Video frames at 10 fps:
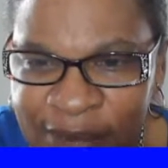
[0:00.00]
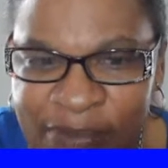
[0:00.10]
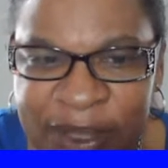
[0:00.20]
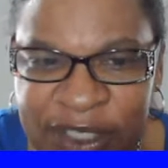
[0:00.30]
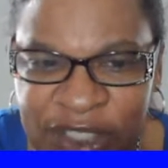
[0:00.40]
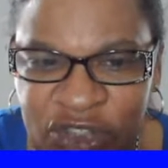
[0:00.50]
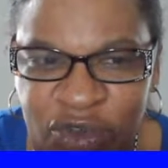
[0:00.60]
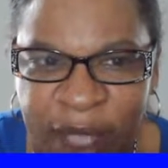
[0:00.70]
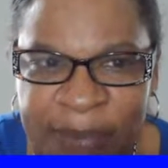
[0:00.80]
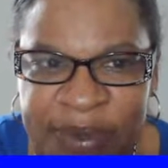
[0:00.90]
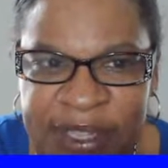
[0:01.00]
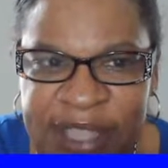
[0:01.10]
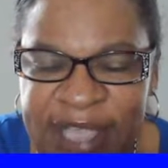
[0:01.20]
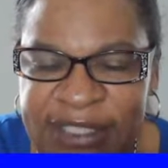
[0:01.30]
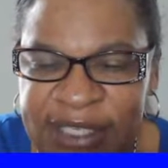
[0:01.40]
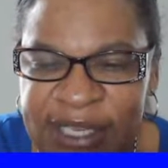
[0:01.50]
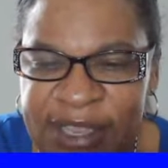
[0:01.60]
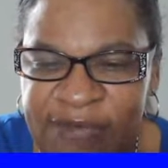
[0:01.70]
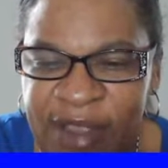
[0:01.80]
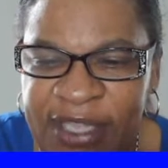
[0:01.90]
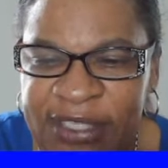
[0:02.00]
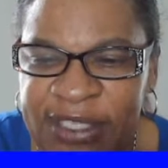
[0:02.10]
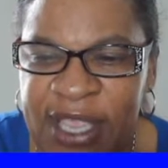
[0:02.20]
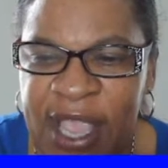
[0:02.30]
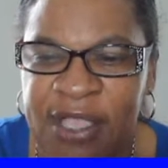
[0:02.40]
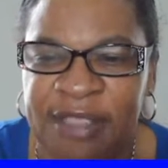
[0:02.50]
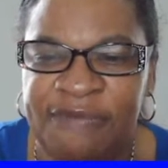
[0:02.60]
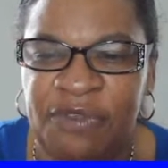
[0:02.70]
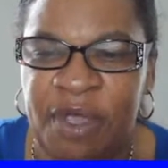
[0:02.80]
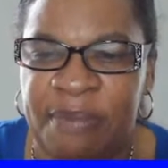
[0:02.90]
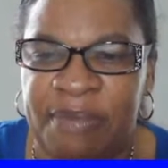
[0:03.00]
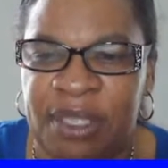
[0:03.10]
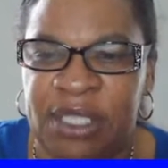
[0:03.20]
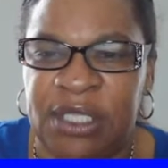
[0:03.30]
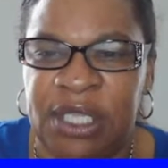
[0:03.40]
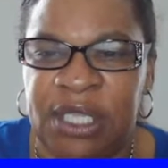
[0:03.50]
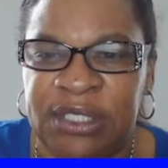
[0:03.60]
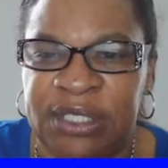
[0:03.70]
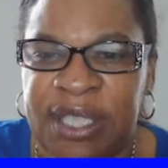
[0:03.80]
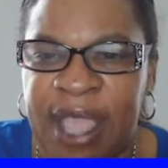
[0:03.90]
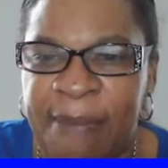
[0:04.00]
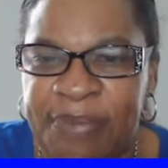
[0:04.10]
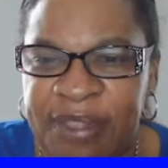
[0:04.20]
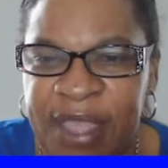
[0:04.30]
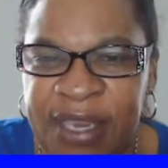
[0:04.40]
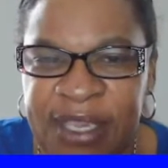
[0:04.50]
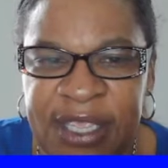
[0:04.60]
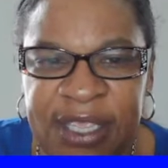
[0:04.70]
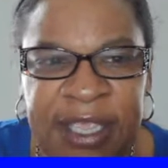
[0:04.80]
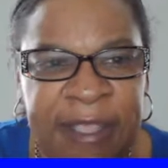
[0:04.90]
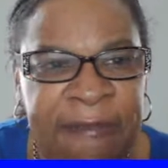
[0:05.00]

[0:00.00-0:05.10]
Benj is dropping it. That's the link right there. I'll give you a minute to copy that link.